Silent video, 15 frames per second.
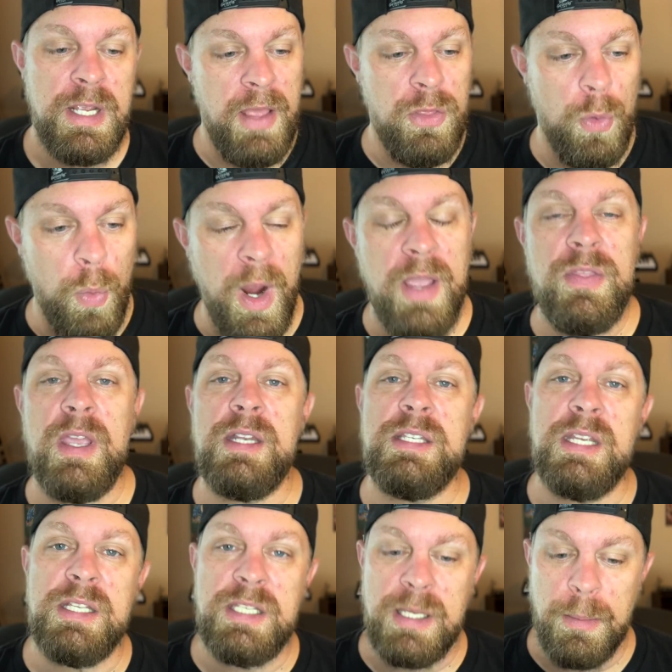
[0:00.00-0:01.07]
and the way they
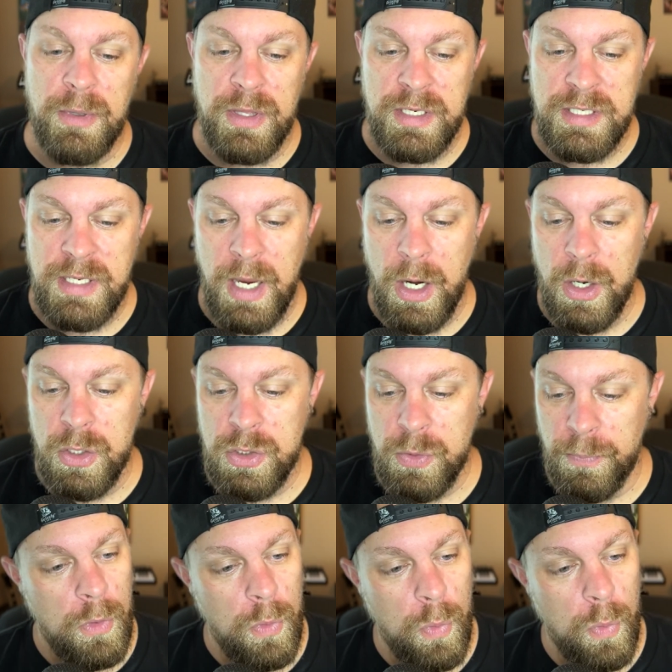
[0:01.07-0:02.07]
did some of the scares